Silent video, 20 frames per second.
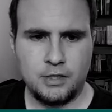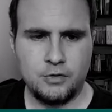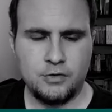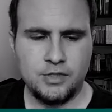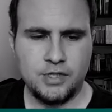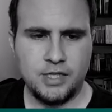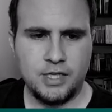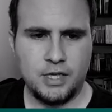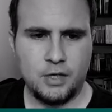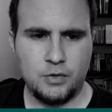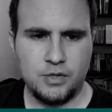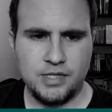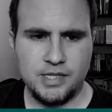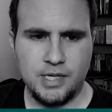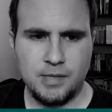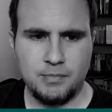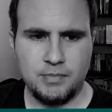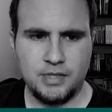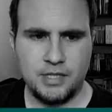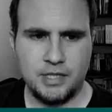you see now it's
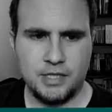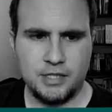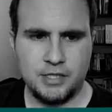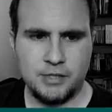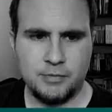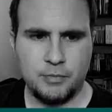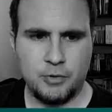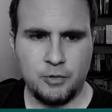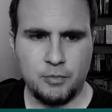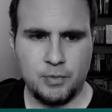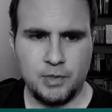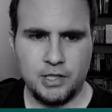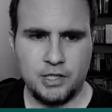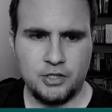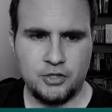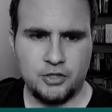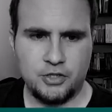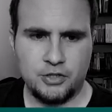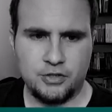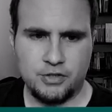empty and it's
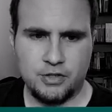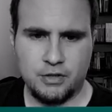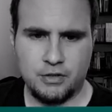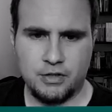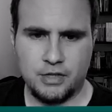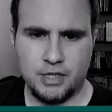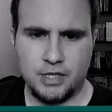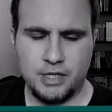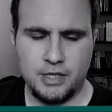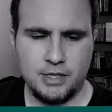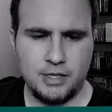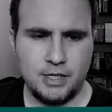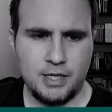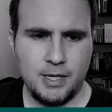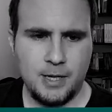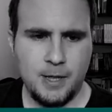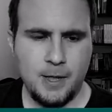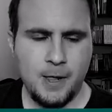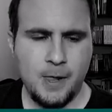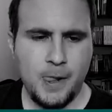purplish, there's nothing here.
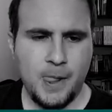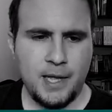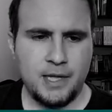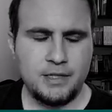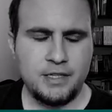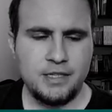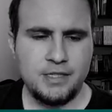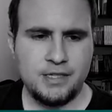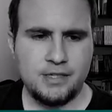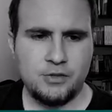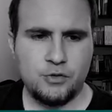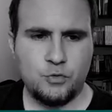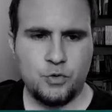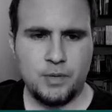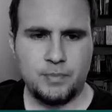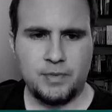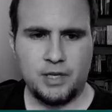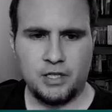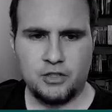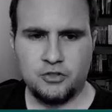This
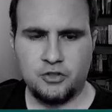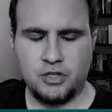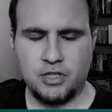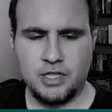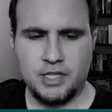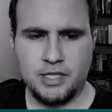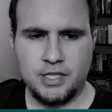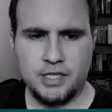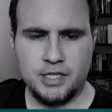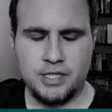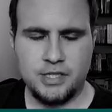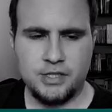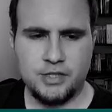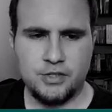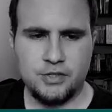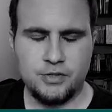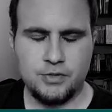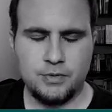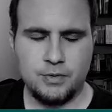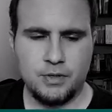script actually
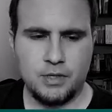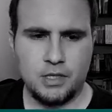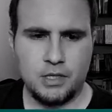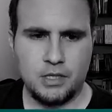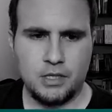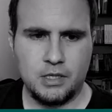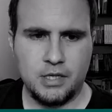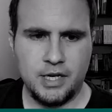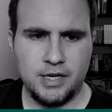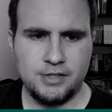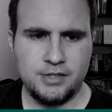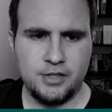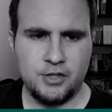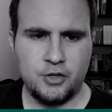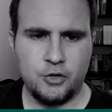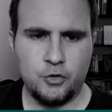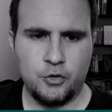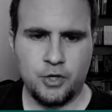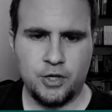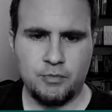is
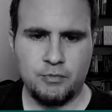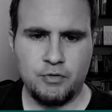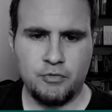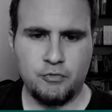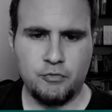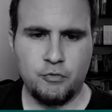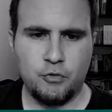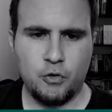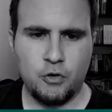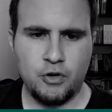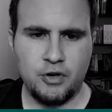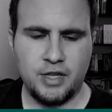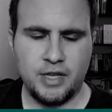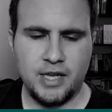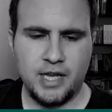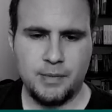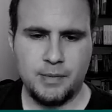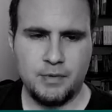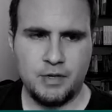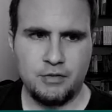executed before the
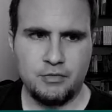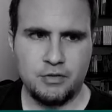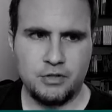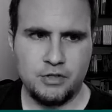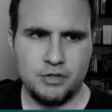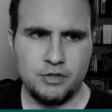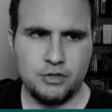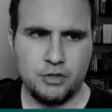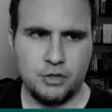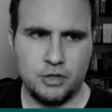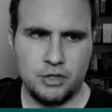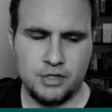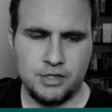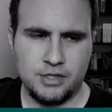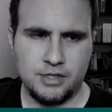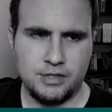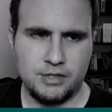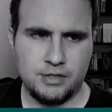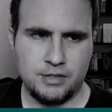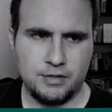game even
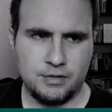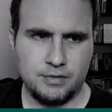starts,